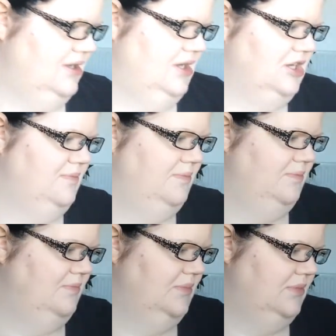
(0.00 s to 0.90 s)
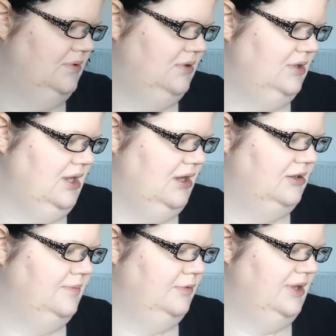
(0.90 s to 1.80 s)

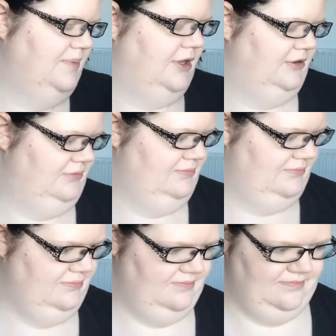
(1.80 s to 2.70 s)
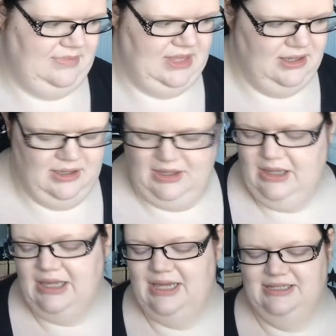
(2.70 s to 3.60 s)
huggable hippo.
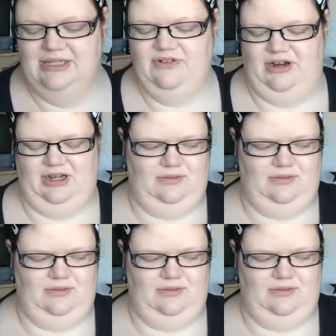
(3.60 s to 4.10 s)
He is. He's very